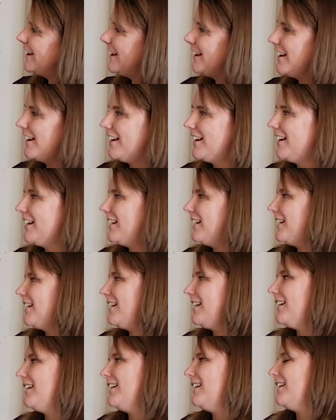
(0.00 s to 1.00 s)

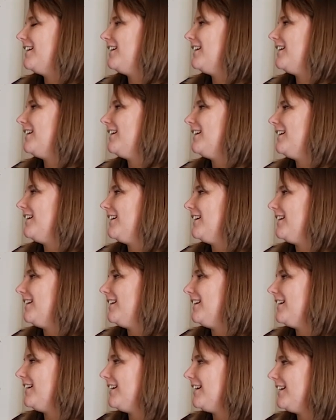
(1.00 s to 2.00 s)

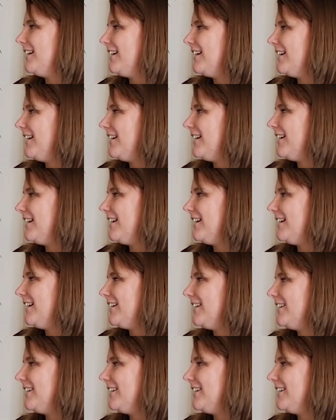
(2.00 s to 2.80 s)
No words are spoken by the person on screen.